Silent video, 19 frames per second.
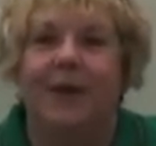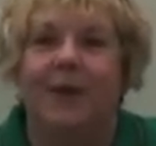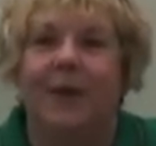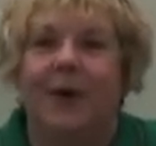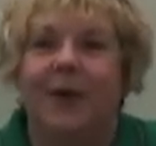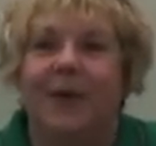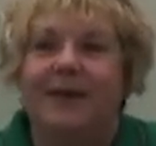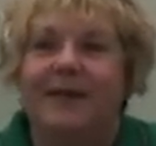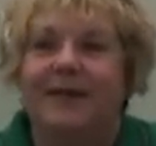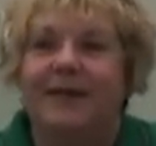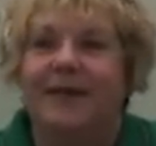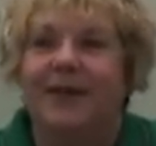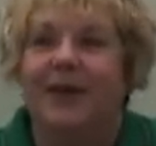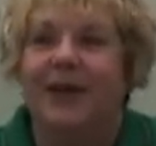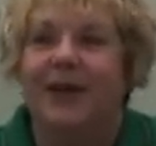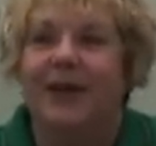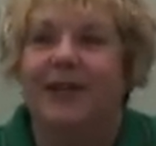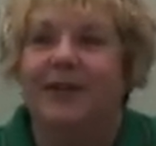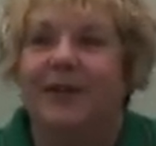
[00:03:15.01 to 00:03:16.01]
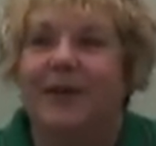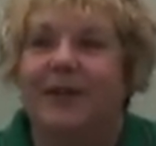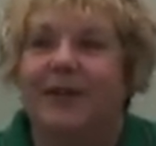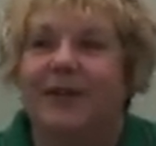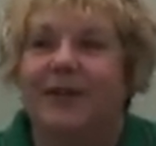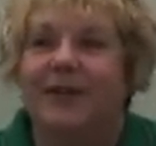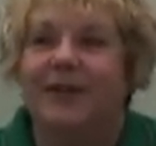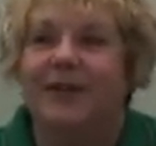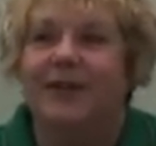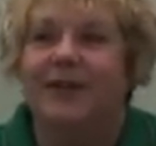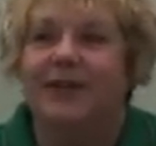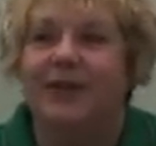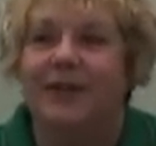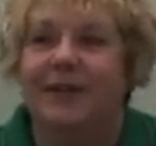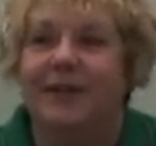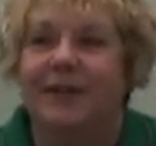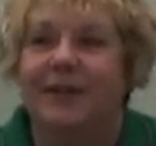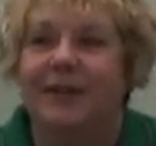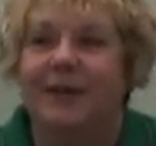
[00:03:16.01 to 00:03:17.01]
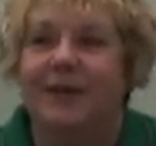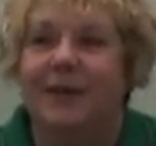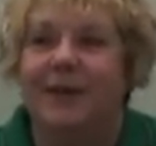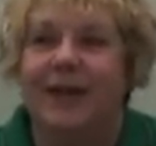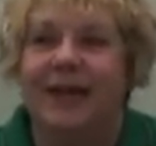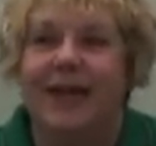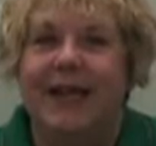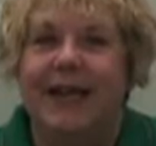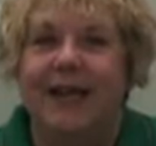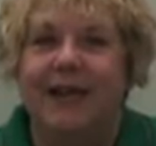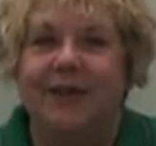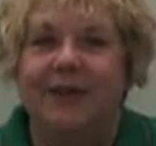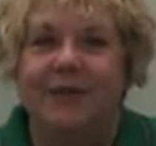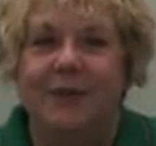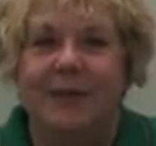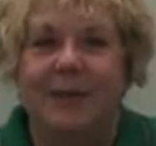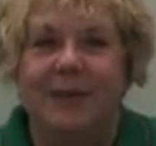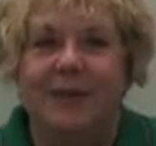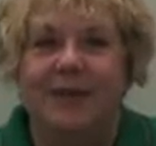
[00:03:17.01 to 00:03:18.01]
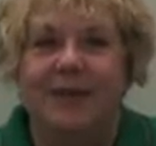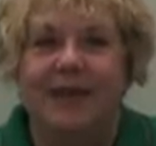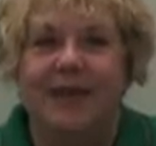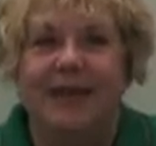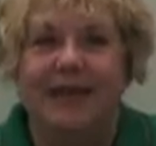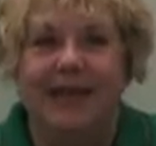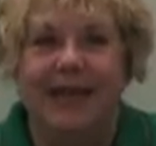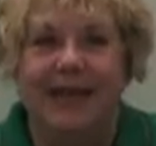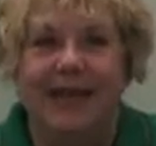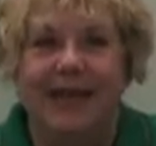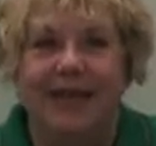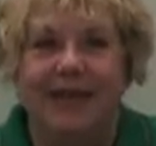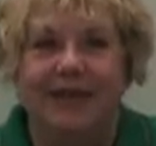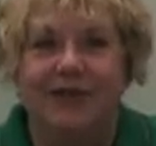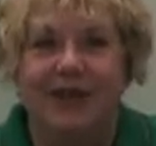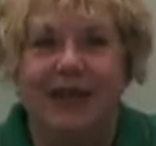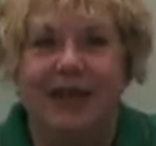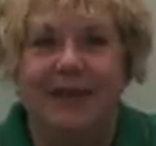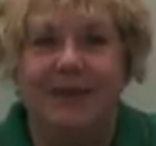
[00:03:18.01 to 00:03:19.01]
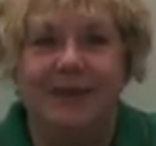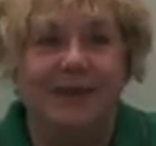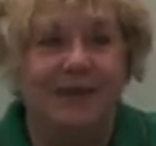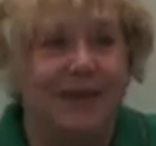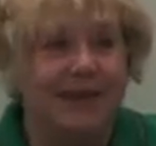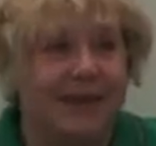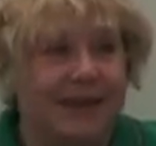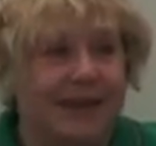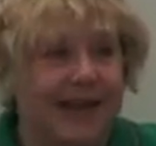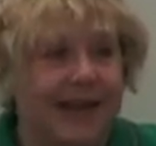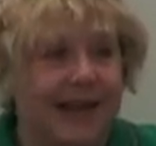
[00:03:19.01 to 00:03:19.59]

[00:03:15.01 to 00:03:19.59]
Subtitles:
What was the Glorious Revolution? It's when the English people said to King James II,